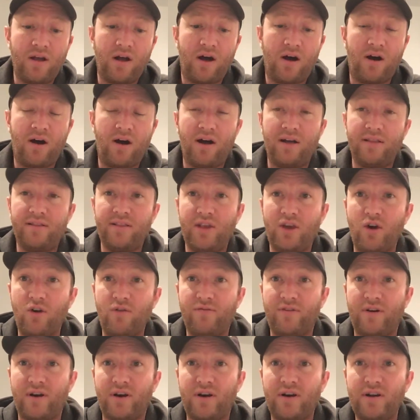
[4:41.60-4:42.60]
on the
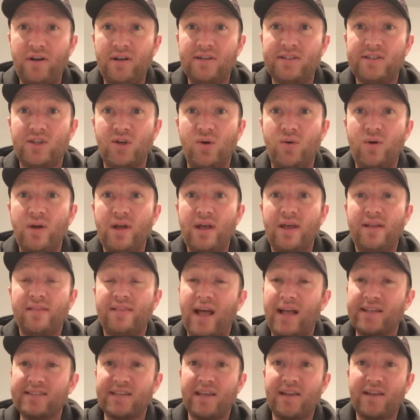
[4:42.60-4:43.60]
over. So
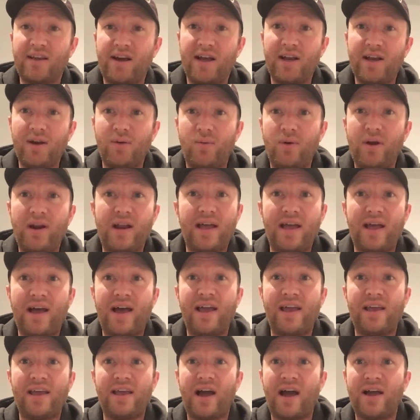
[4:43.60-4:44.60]
that's like kind of what
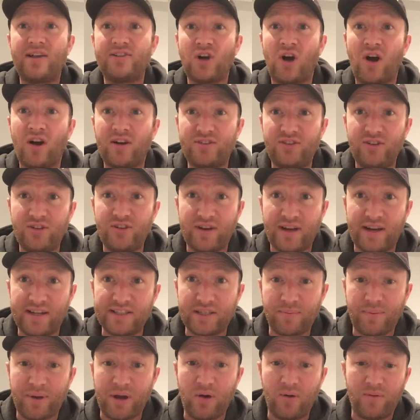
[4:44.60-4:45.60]
I talked to you guys
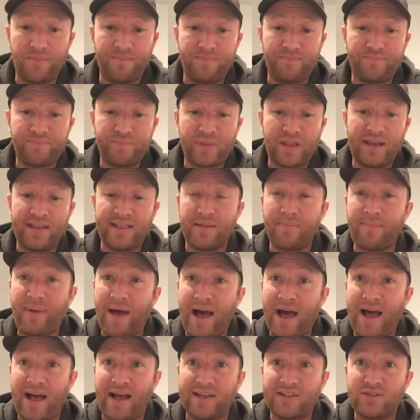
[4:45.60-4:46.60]
about in the
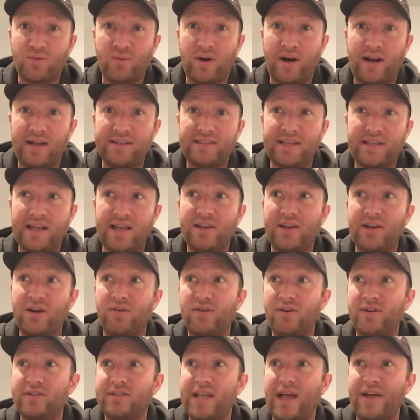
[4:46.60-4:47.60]
past, where I said, you know,
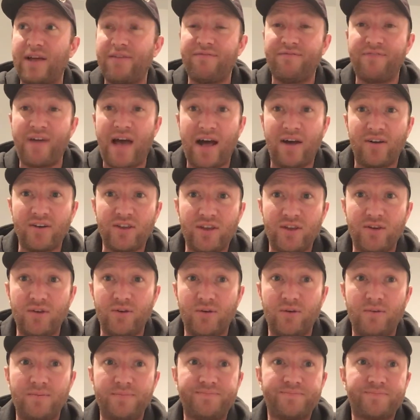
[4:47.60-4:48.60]
there's that
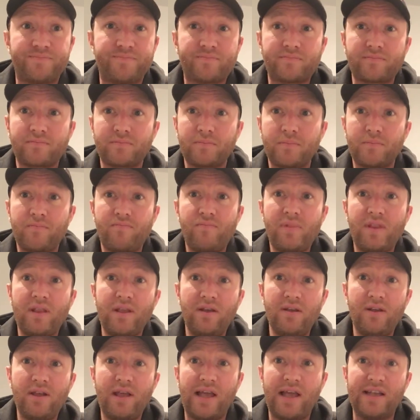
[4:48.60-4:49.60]
value.
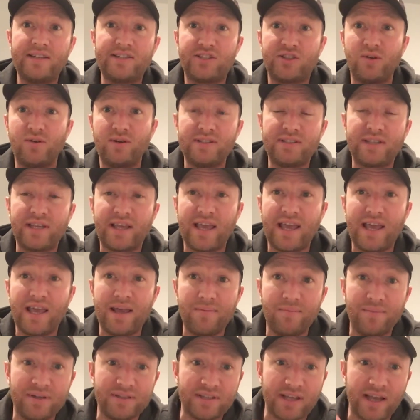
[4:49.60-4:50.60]
As soon as the
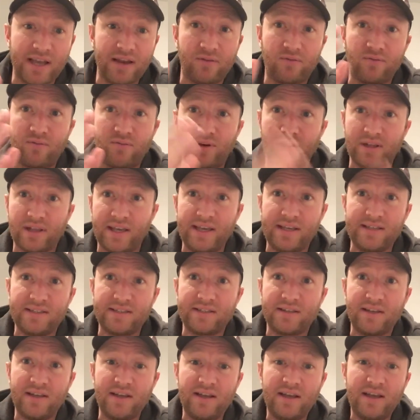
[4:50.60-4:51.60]
game is like released,